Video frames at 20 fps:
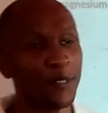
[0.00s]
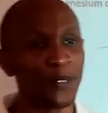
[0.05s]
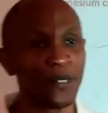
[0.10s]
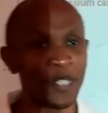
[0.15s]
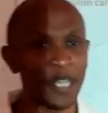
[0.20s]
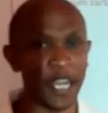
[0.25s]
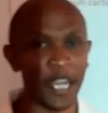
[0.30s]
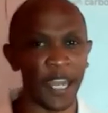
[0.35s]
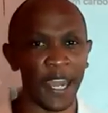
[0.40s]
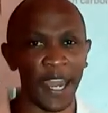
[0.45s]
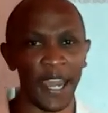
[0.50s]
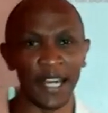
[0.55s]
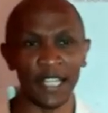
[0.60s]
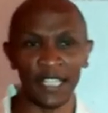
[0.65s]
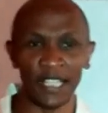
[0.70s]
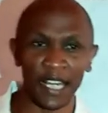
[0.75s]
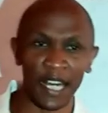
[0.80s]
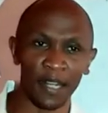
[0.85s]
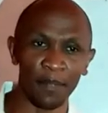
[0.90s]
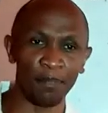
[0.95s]
to the
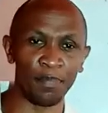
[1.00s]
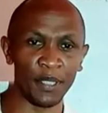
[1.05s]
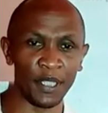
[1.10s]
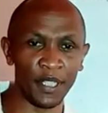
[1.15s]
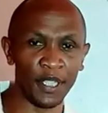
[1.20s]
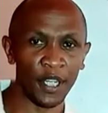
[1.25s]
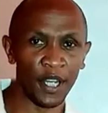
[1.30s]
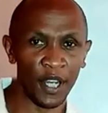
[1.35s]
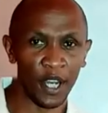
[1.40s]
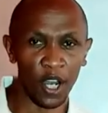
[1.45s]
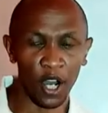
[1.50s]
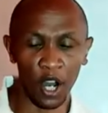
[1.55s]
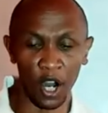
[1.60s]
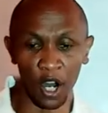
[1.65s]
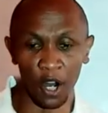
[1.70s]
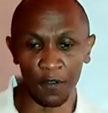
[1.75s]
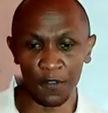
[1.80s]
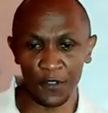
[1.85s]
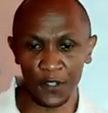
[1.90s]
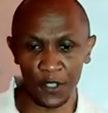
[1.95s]
enthalpy
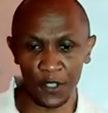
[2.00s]
of